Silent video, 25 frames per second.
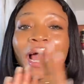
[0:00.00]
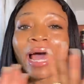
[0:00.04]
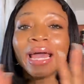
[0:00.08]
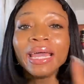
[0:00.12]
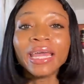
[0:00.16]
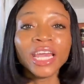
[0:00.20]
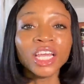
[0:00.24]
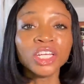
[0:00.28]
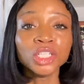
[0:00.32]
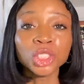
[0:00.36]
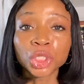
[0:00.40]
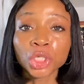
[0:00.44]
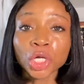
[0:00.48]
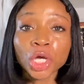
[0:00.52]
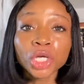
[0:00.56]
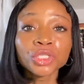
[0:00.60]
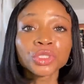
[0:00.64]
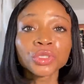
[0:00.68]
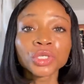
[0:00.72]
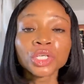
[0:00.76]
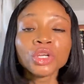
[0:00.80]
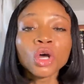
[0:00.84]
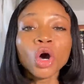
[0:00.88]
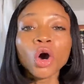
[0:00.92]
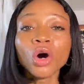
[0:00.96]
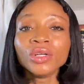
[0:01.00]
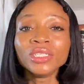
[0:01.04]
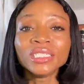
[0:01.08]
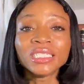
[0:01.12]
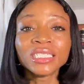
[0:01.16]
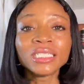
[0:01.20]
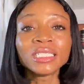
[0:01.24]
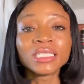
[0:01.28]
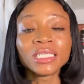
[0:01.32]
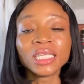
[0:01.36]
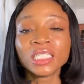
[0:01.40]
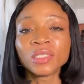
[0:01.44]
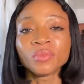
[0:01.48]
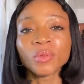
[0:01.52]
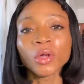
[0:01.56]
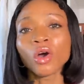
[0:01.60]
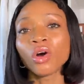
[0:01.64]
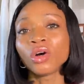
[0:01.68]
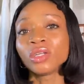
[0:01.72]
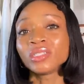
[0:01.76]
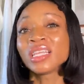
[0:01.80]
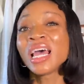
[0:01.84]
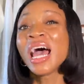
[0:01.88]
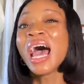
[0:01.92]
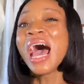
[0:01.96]
I enjoy doing all these things
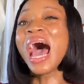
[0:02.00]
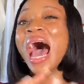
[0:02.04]
because